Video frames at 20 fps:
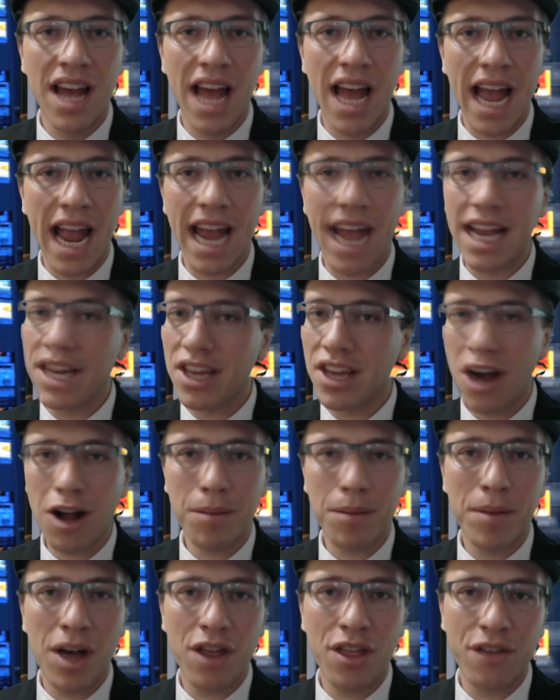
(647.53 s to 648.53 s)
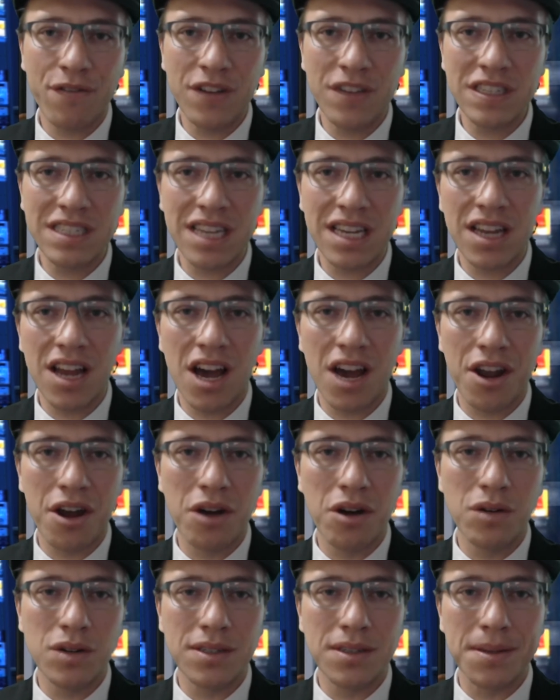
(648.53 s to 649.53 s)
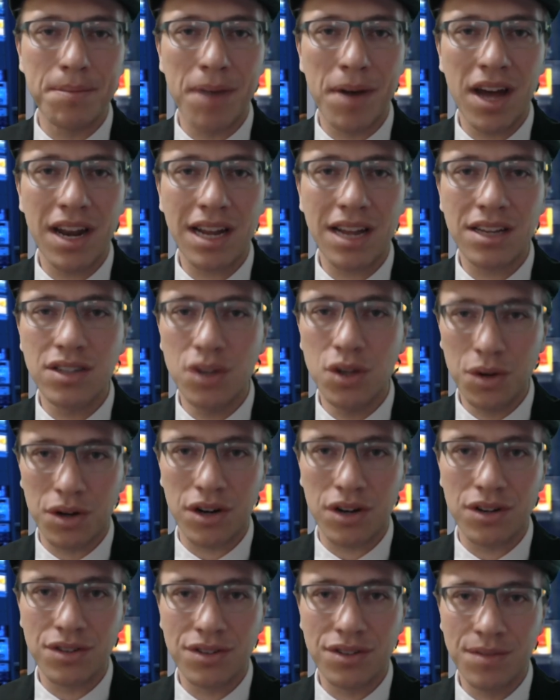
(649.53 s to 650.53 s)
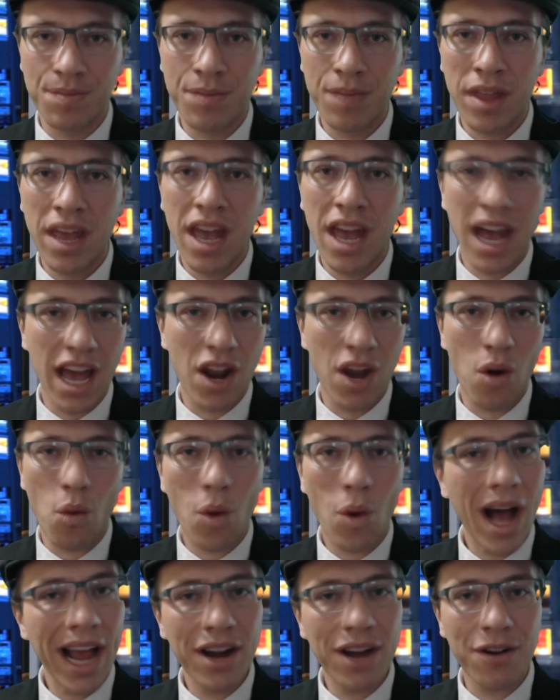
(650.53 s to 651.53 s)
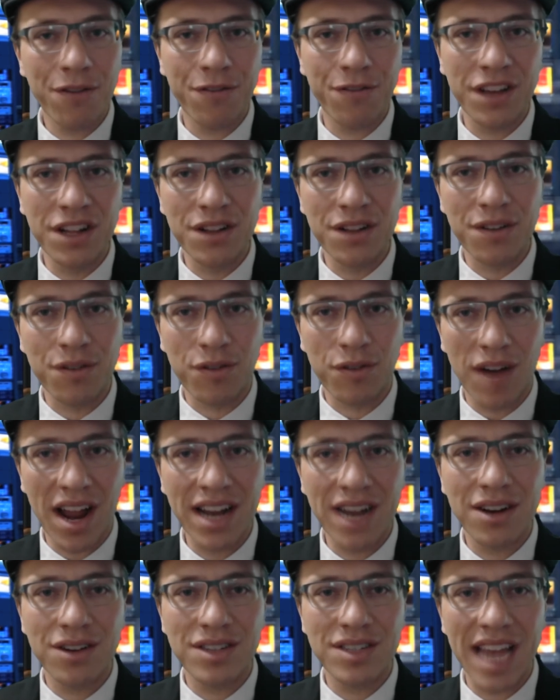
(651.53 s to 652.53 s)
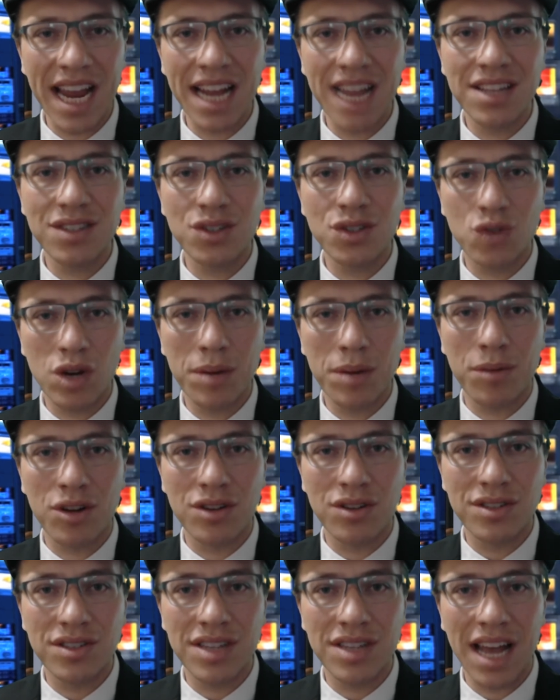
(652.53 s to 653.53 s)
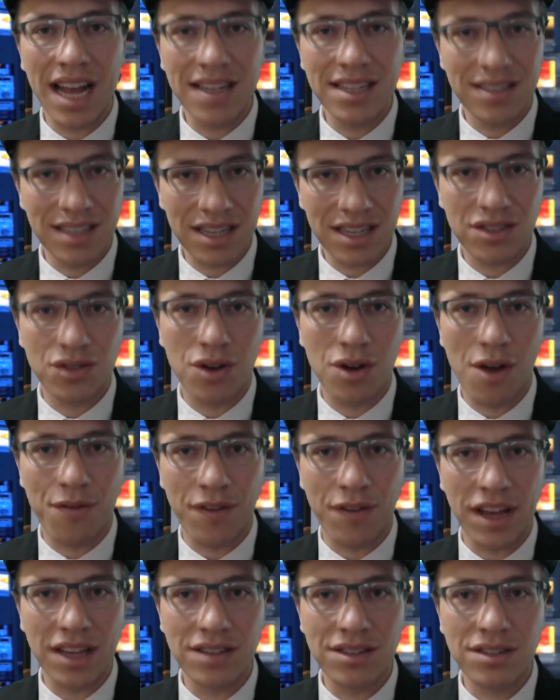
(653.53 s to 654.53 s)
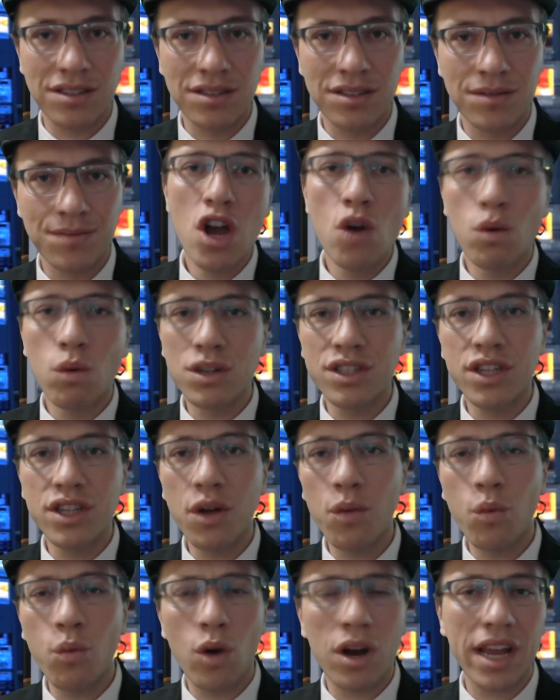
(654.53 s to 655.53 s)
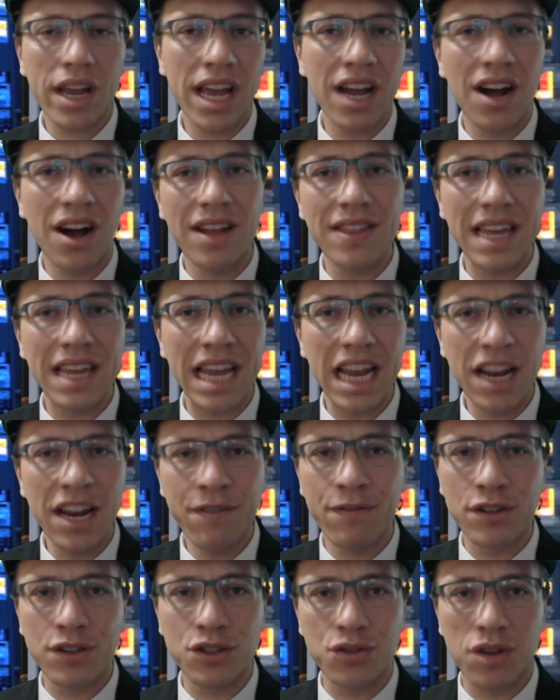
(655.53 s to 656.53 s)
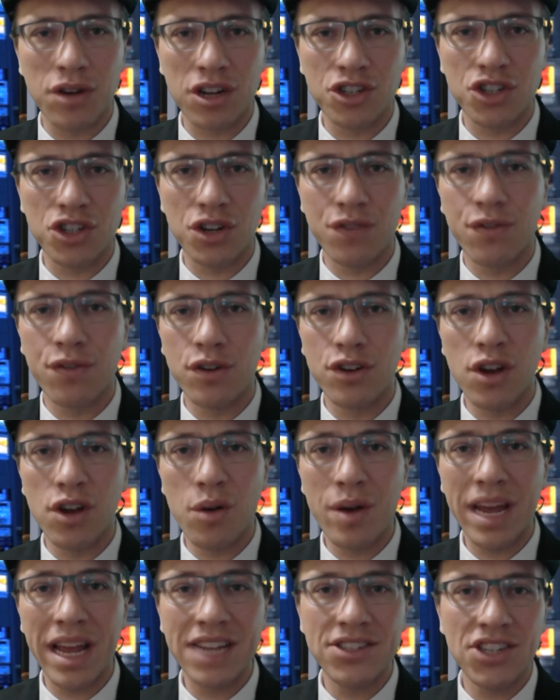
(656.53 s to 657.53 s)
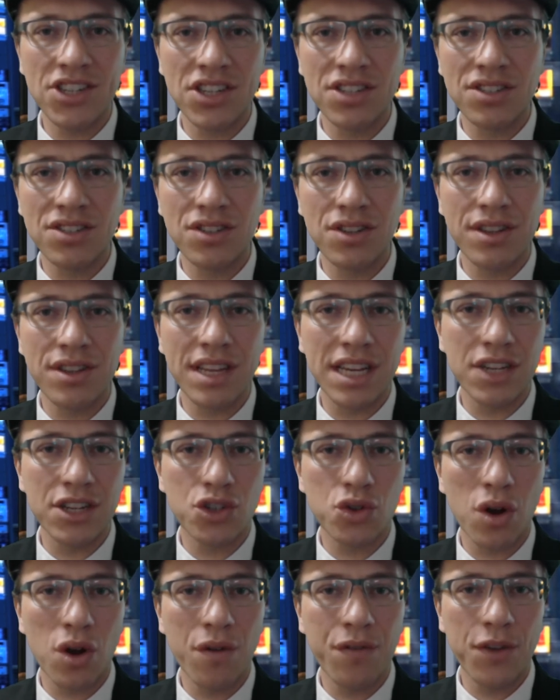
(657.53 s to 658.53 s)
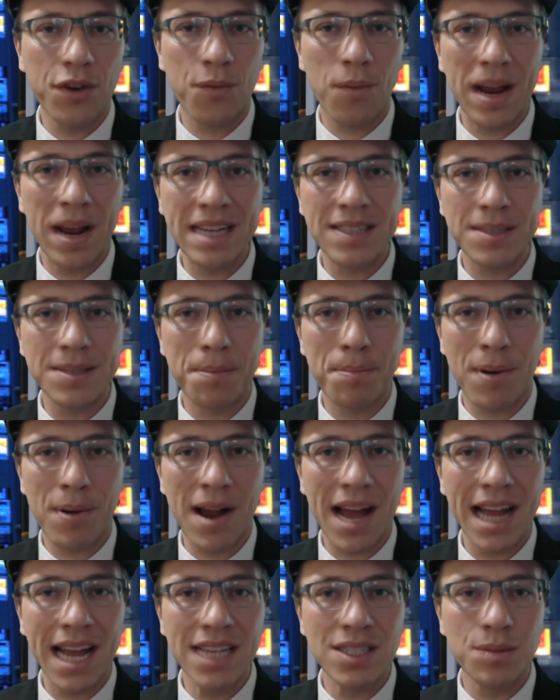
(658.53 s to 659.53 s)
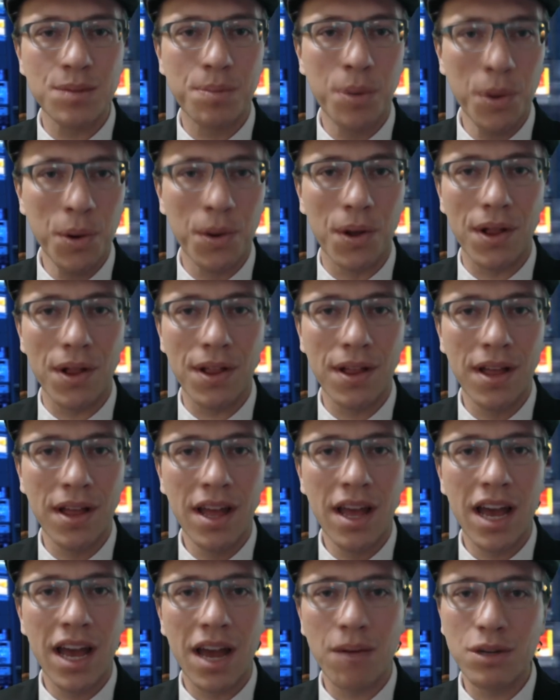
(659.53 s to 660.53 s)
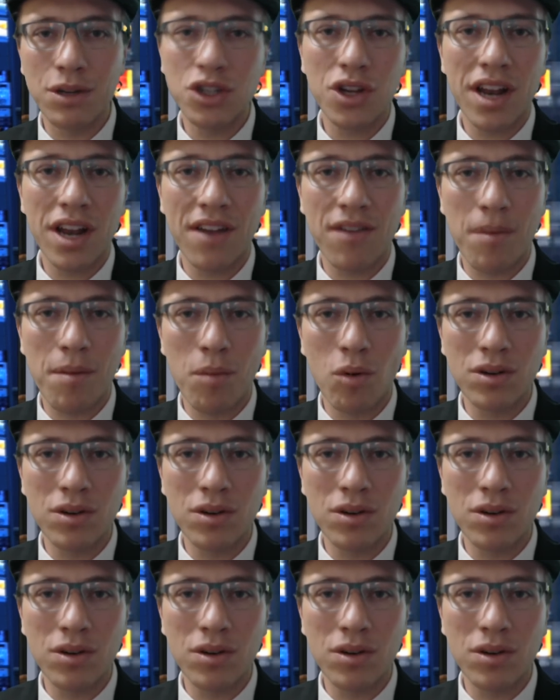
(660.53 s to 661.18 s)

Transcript: and Yawgmoth aficionado Demonic Tutors, and a wider field of grinders and streamers at 6 trophies. We're still working on the infrastructure for donations to the Trophy Race prize pool, and we should have a more